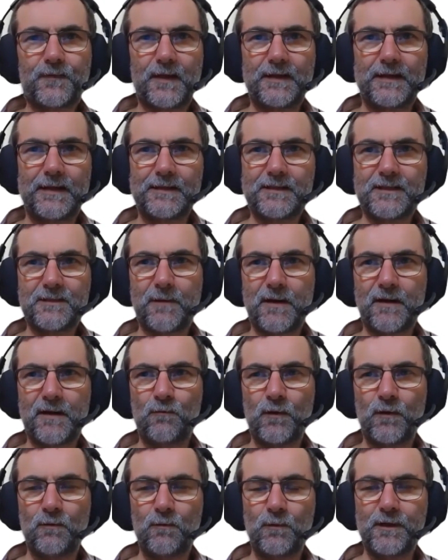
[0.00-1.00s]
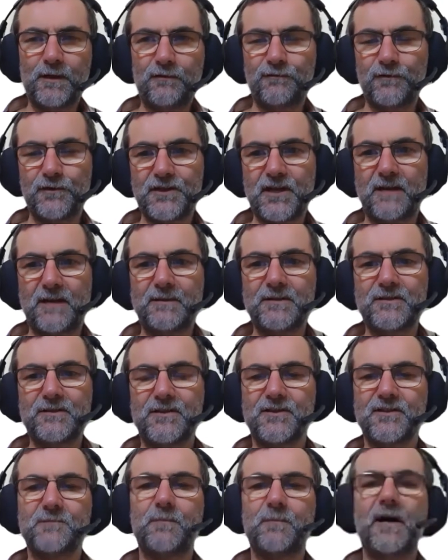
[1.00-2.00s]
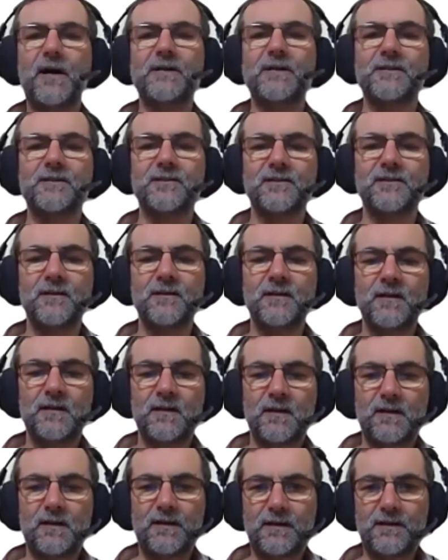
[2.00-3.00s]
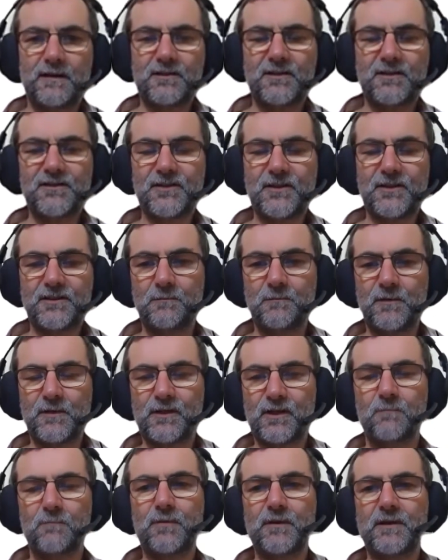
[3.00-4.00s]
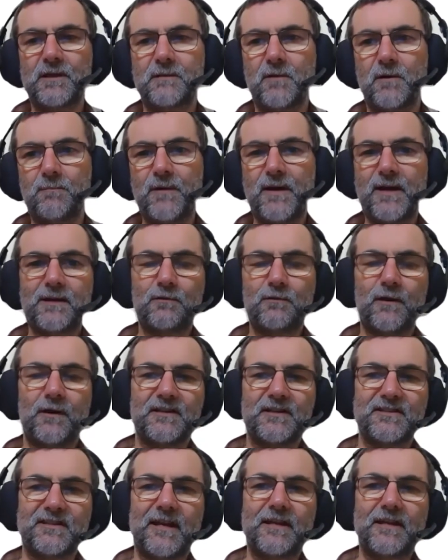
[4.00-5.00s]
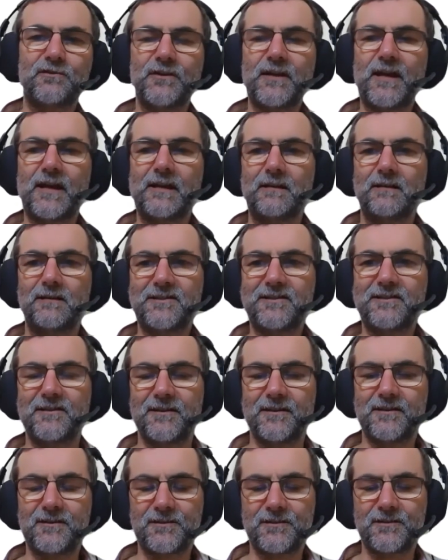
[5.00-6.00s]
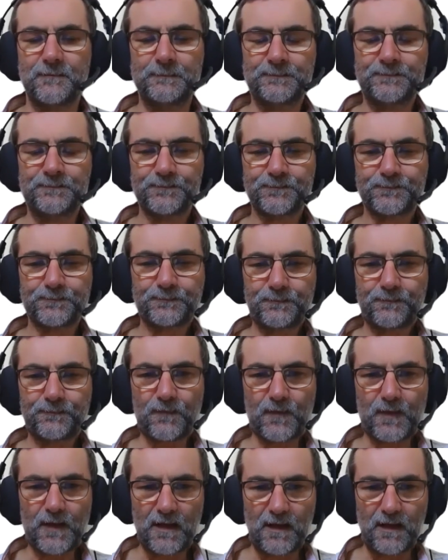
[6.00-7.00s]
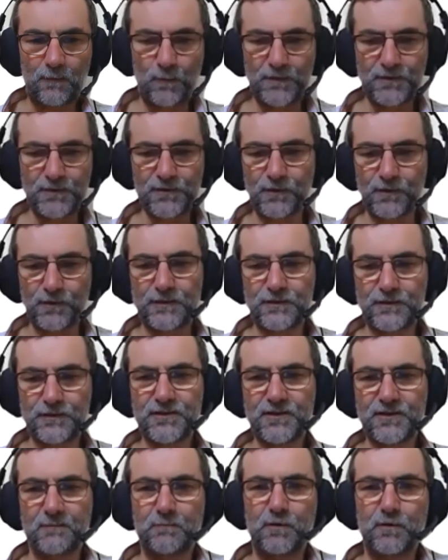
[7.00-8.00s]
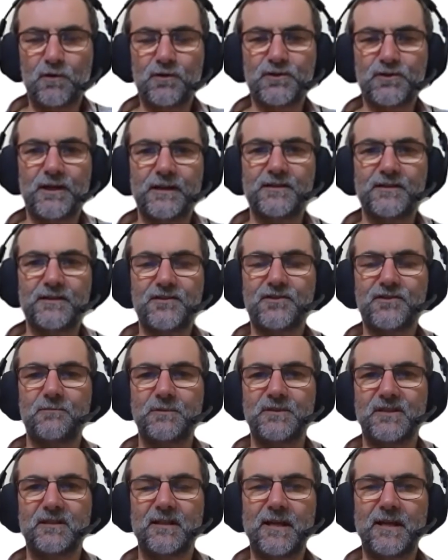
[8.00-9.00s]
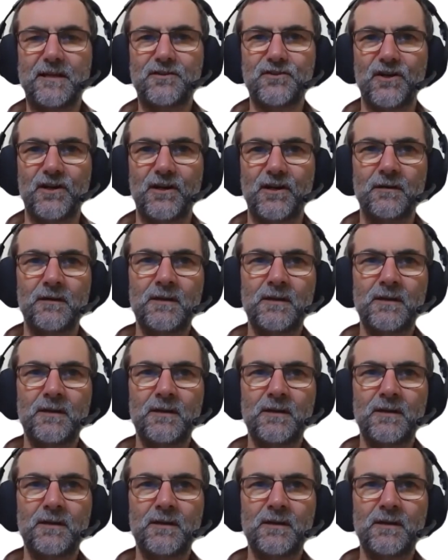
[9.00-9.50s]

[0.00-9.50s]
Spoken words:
it's about when I first came into the space, I actually set up my company. My background is data and analytics. I want to take an interest in blockchain, distributed ledger.